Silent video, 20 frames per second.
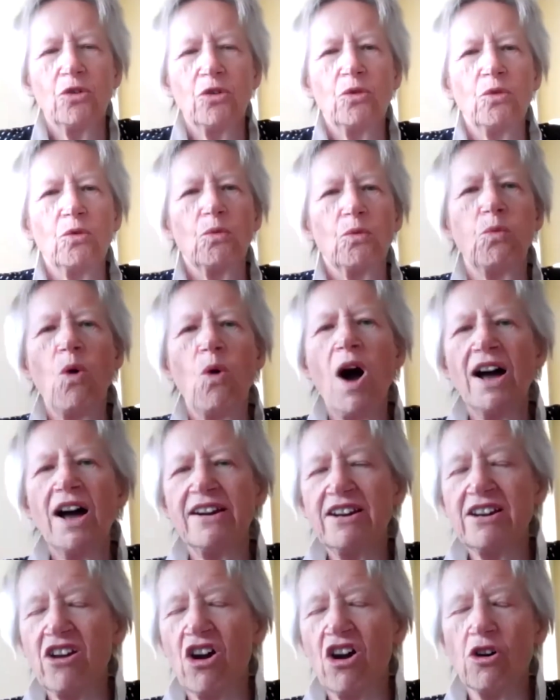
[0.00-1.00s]

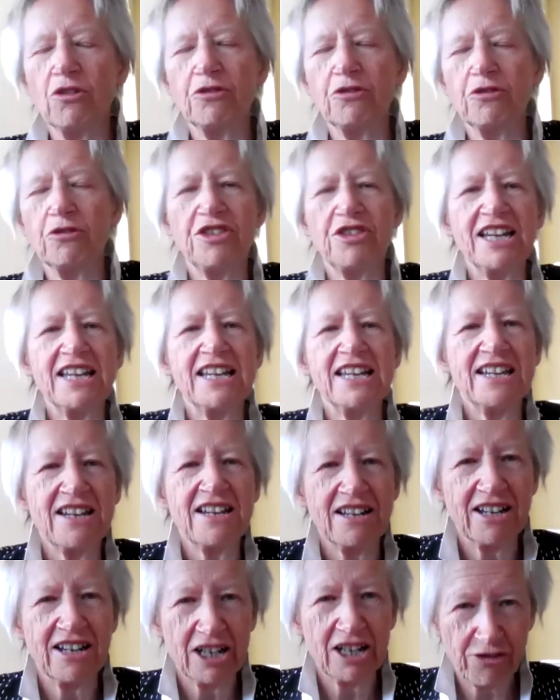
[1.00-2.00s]
One of the
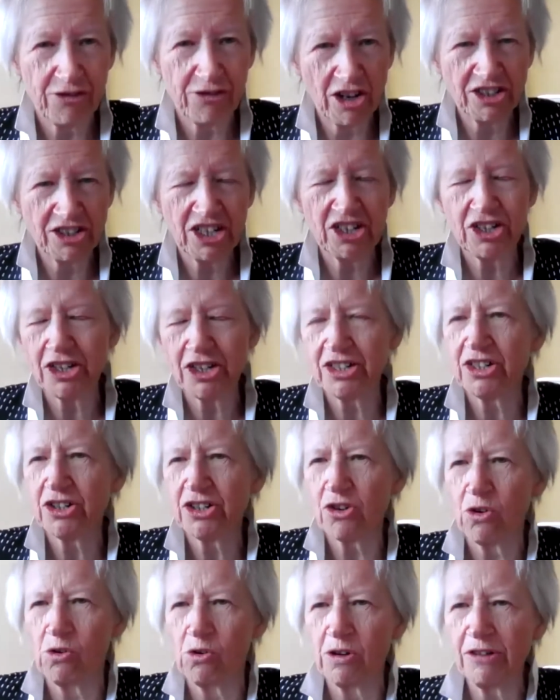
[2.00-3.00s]
advantages,
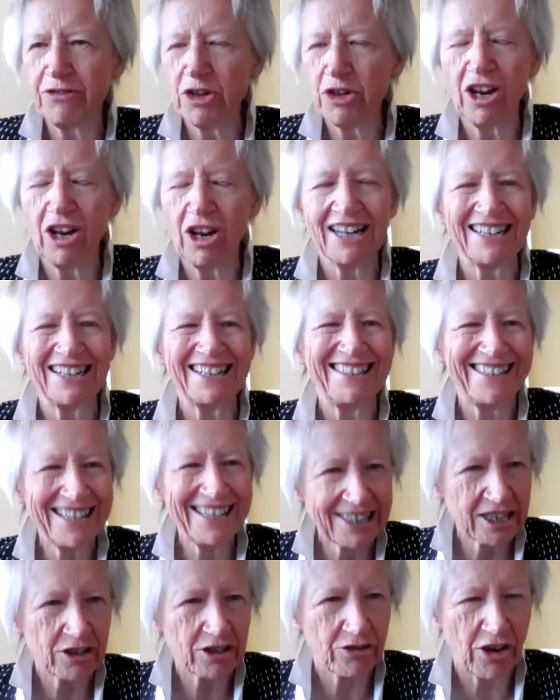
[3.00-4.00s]
or if you like,
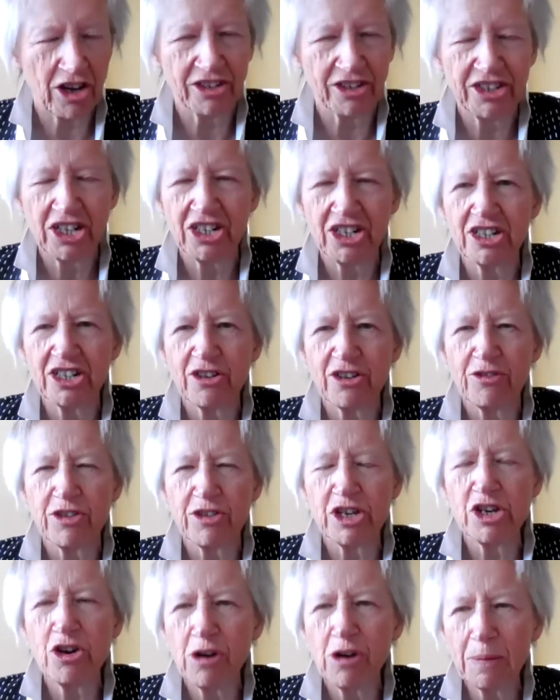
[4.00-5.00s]
disadvantages of the
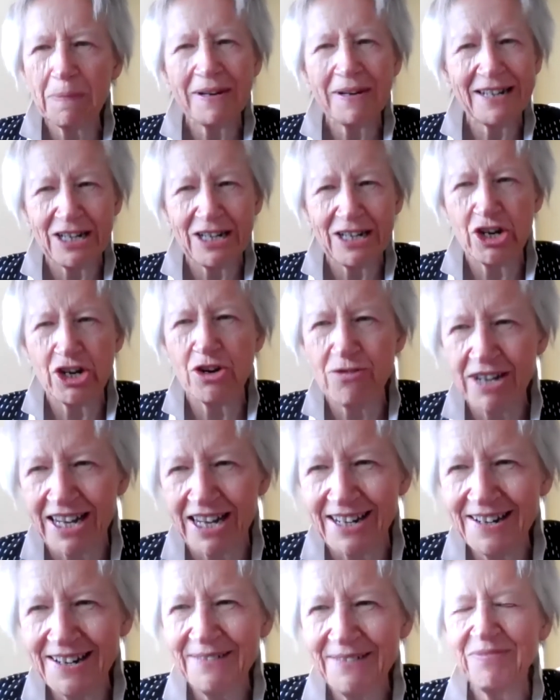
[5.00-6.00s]
European
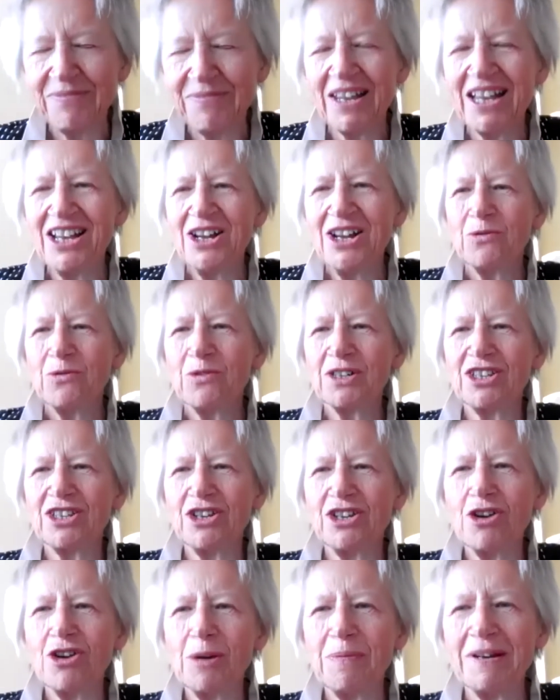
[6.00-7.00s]
Union was the
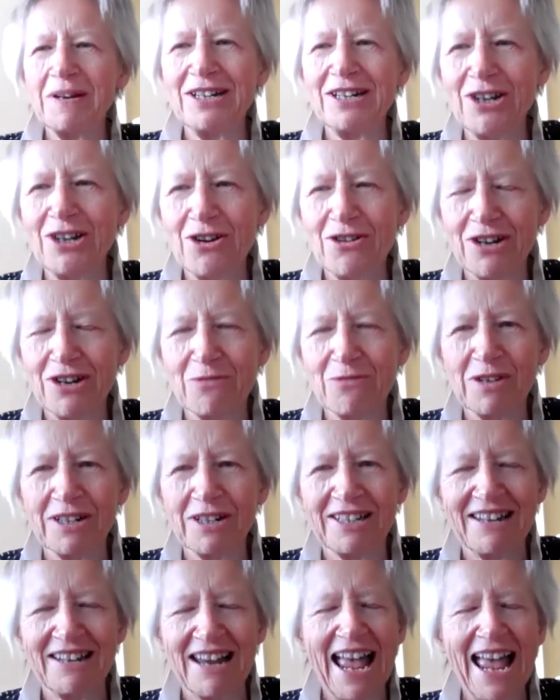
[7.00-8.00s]
European Union
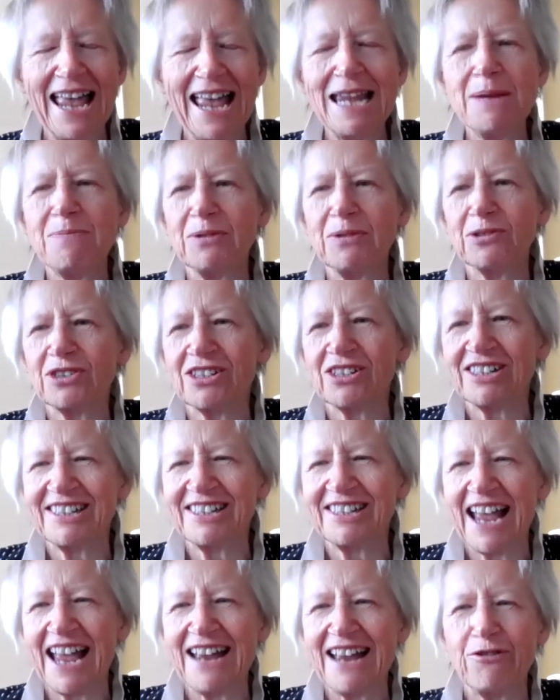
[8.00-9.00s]
was able to
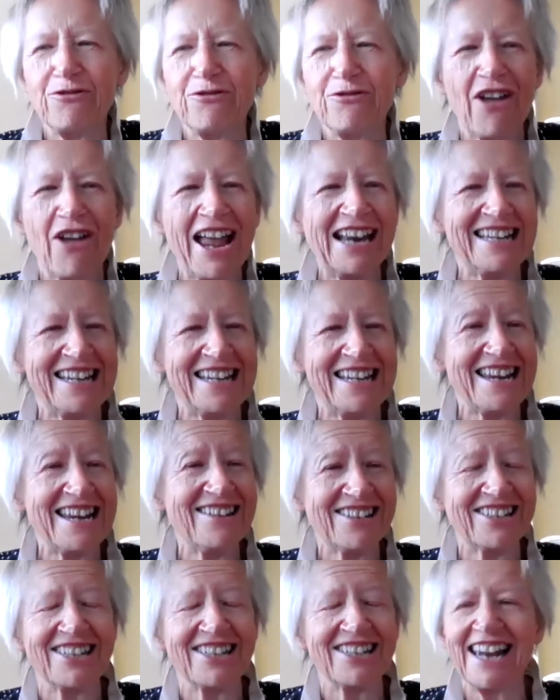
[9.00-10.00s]
set fairly
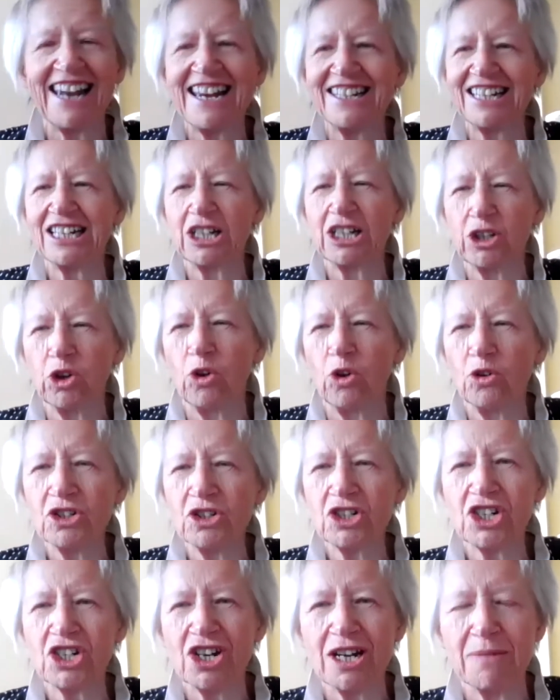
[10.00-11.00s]
insulated
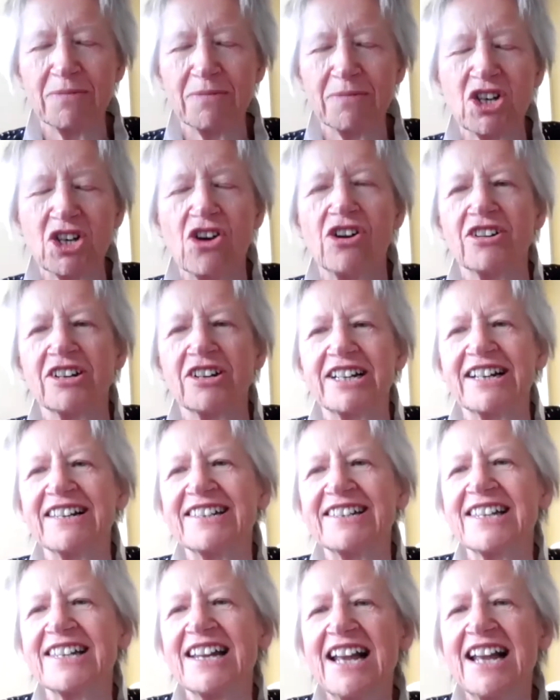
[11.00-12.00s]
long-term
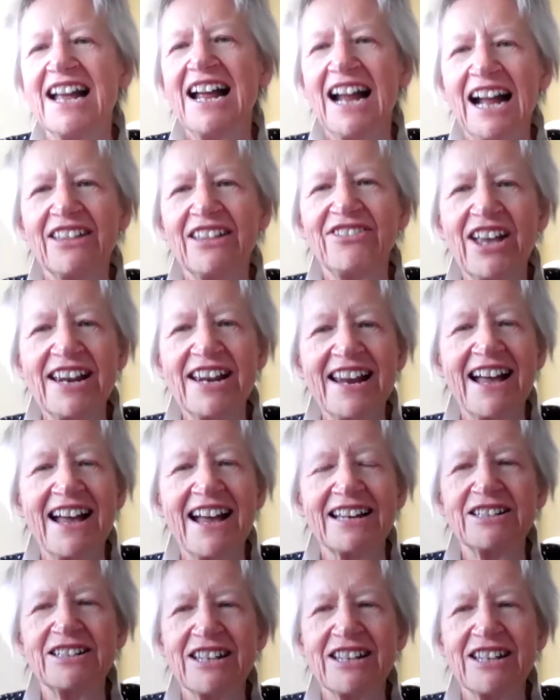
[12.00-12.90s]
targets and then had